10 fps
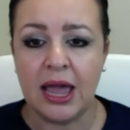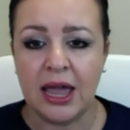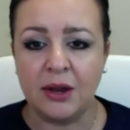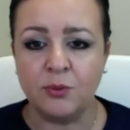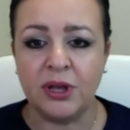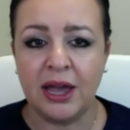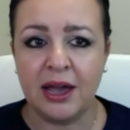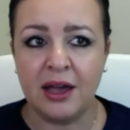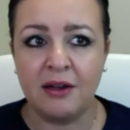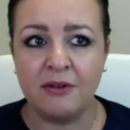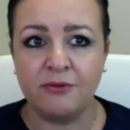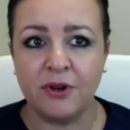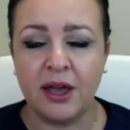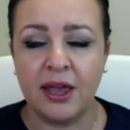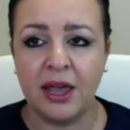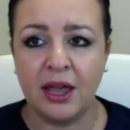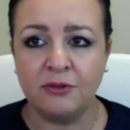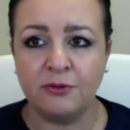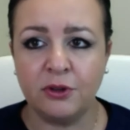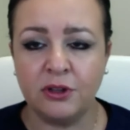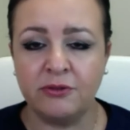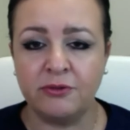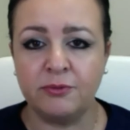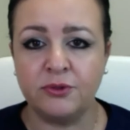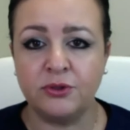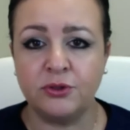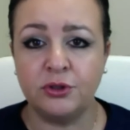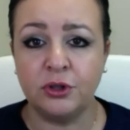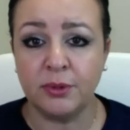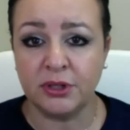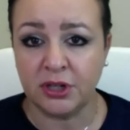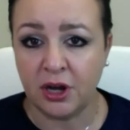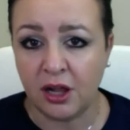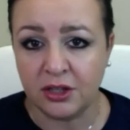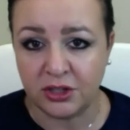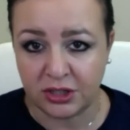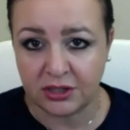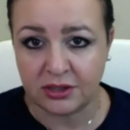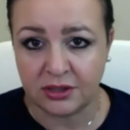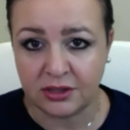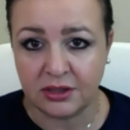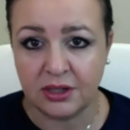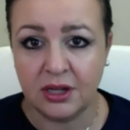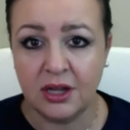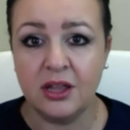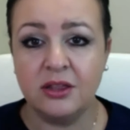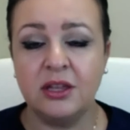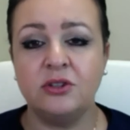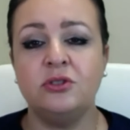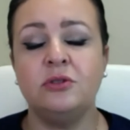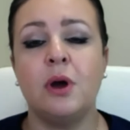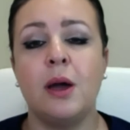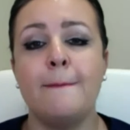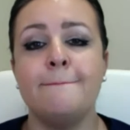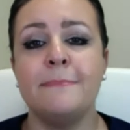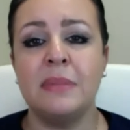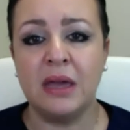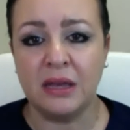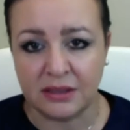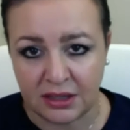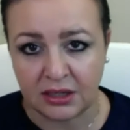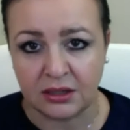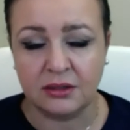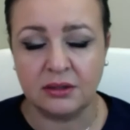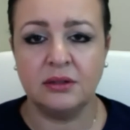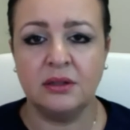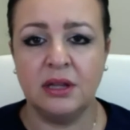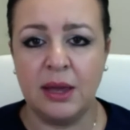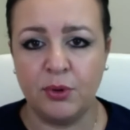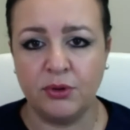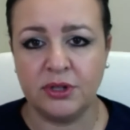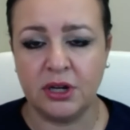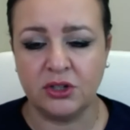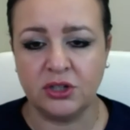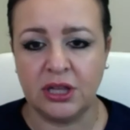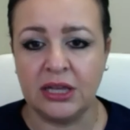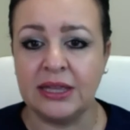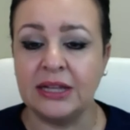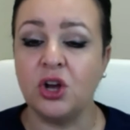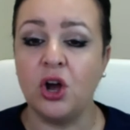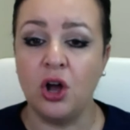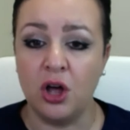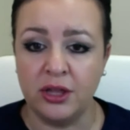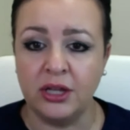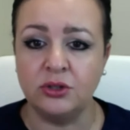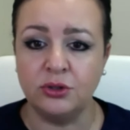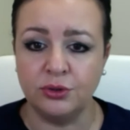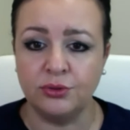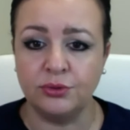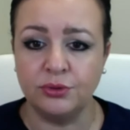and we have a handful of dermatologists that do amazing liposuction. Like that's all they do.